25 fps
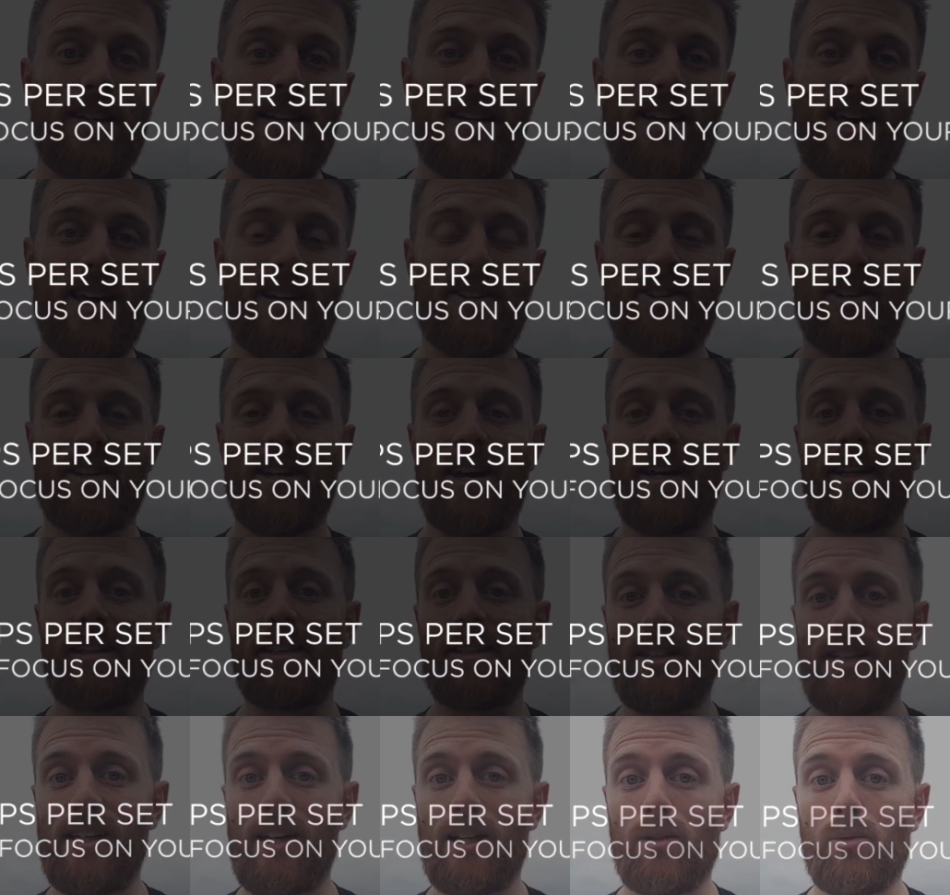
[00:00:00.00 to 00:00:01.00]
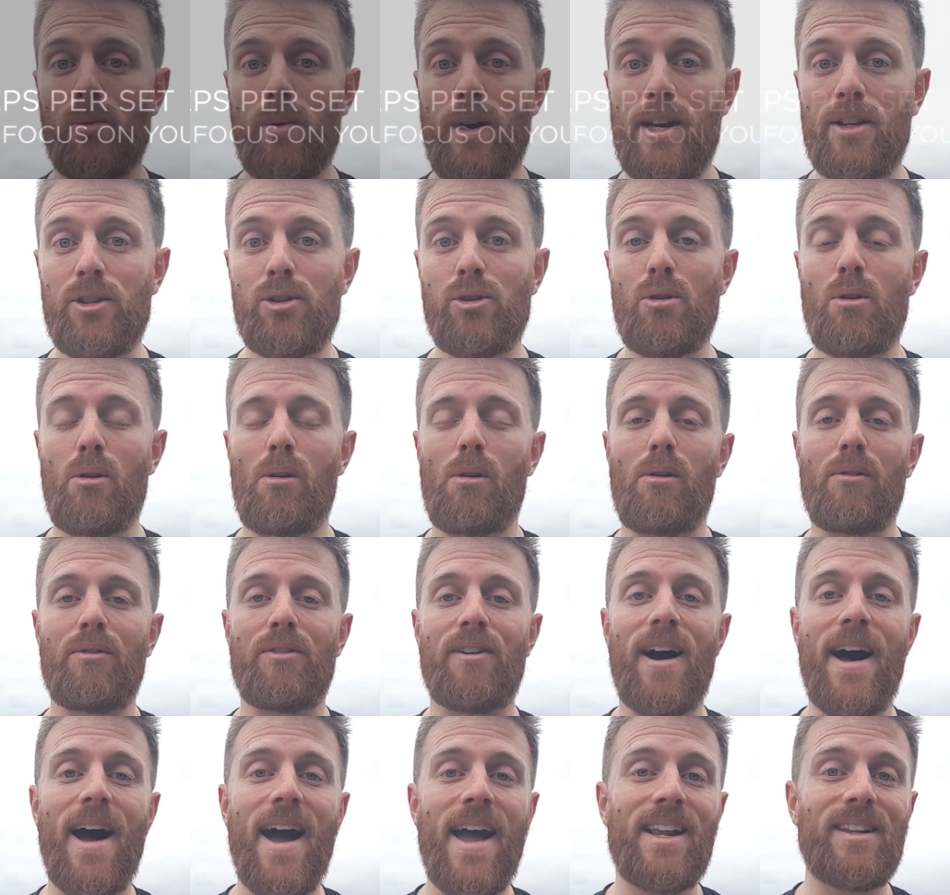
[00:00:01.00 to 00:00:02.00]
It has an ideal ratio of
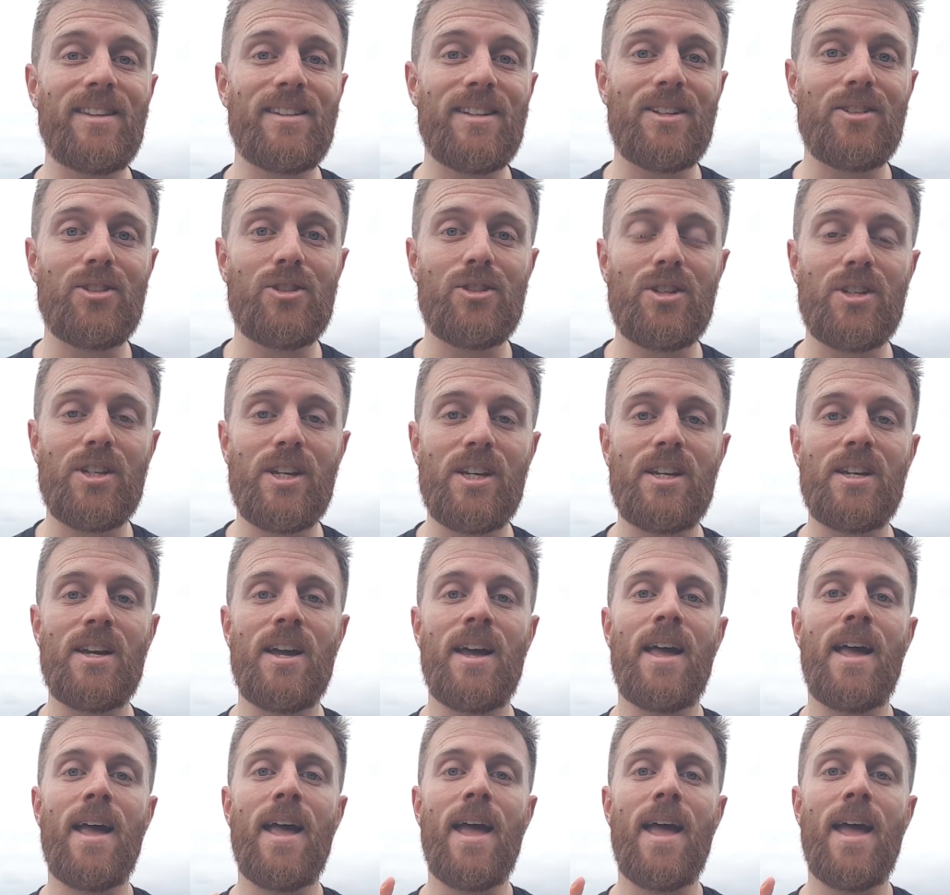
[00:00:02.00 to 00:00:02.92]
high intensity